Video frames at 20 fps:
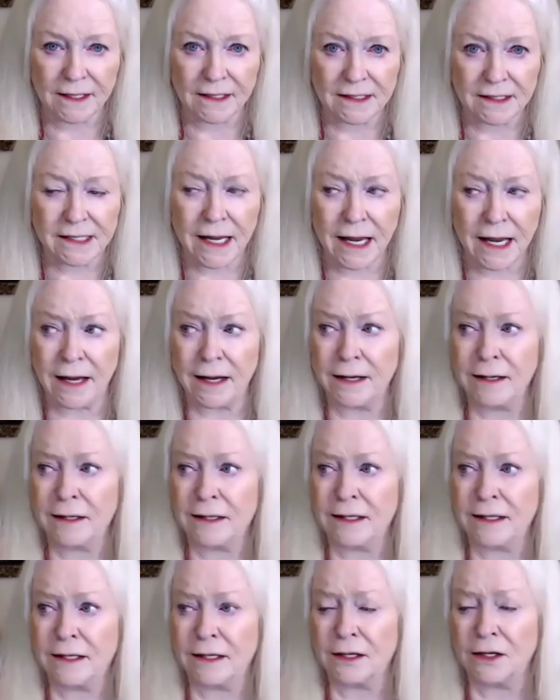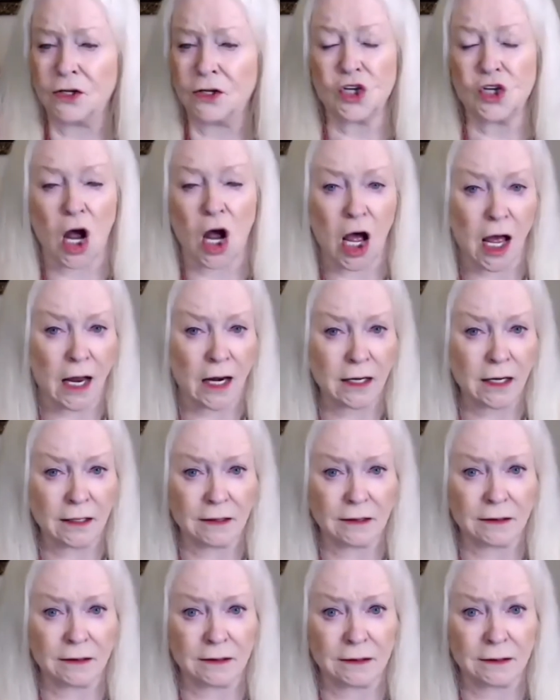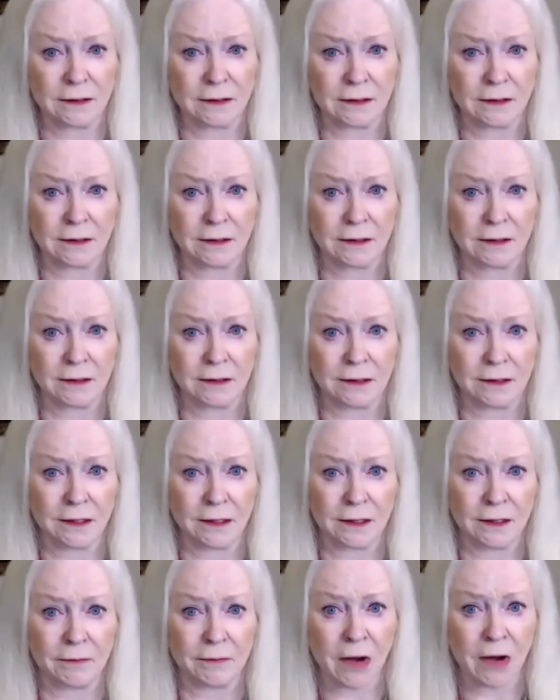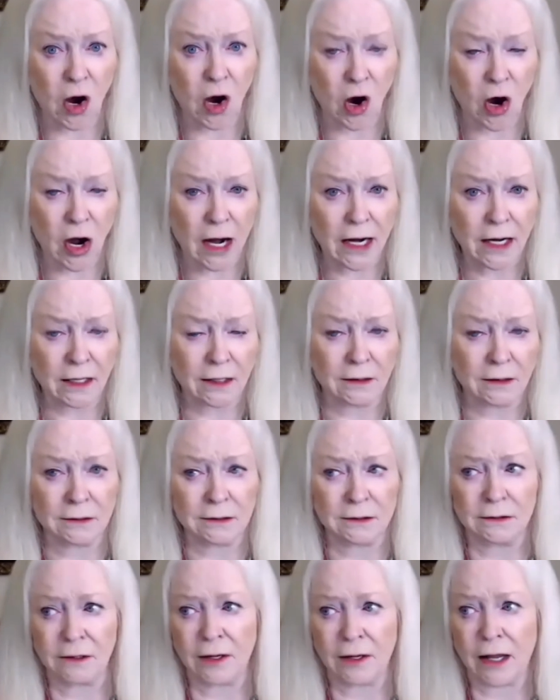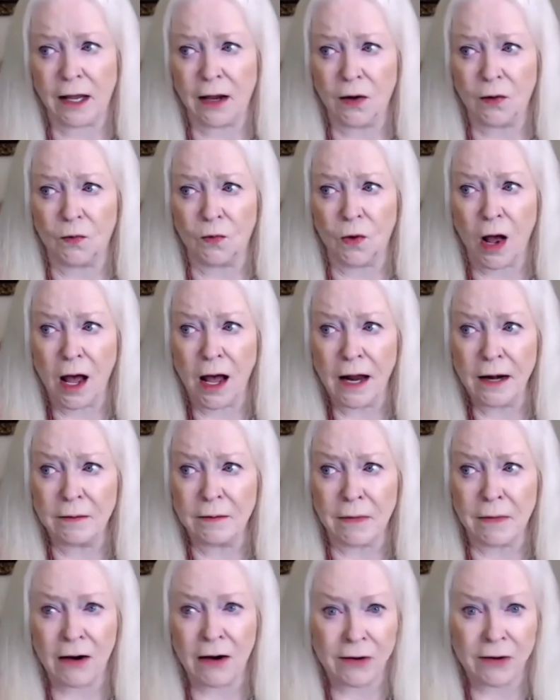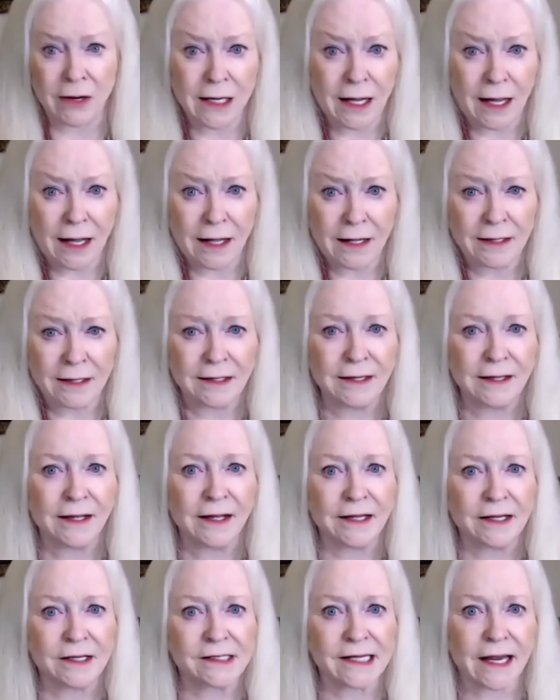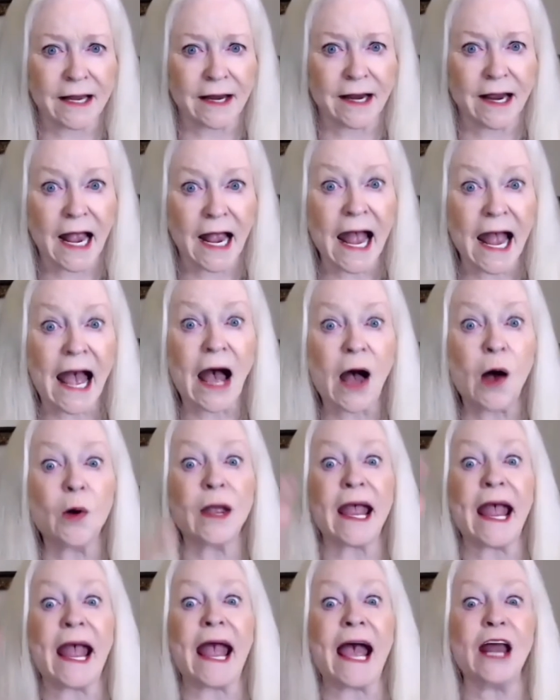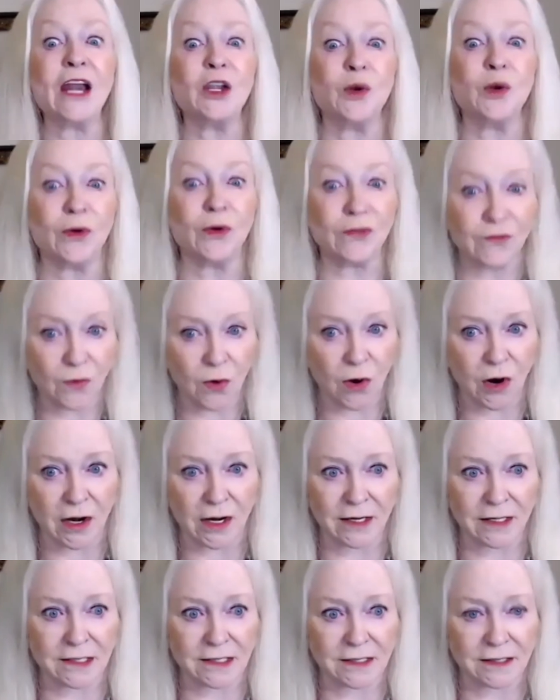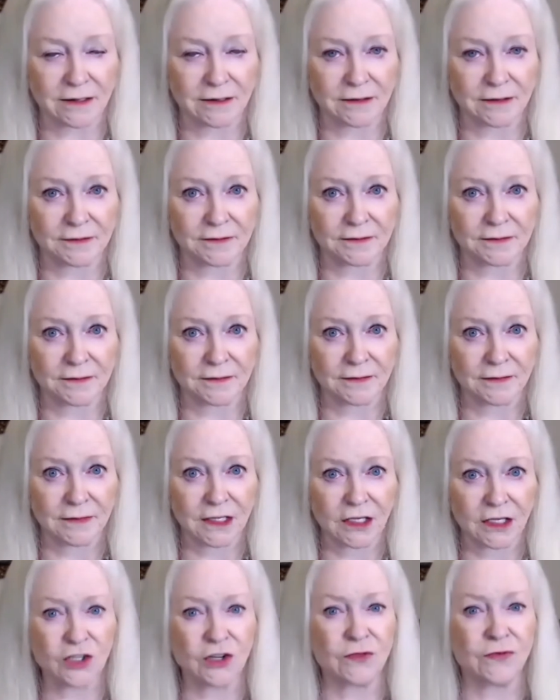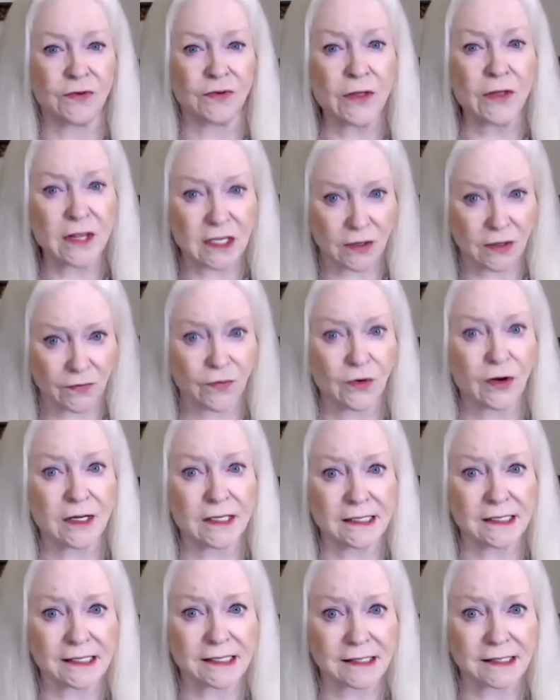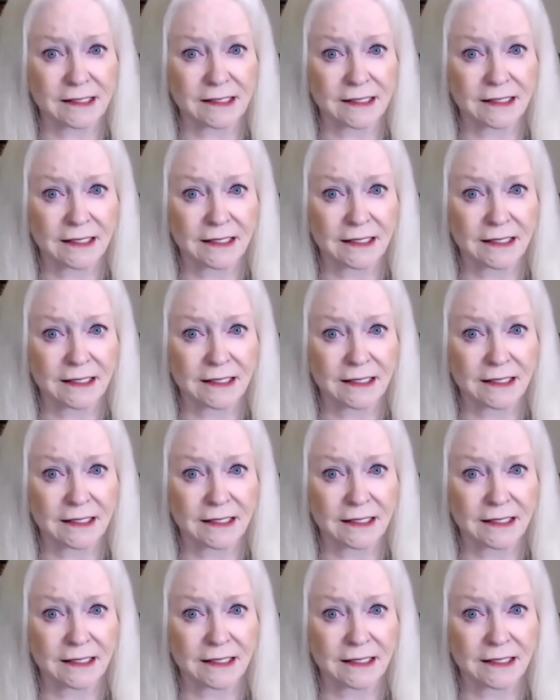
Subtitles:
say John, Mary, okay, Juan, Maria. Say, how can you afford it? Do you feel the difference?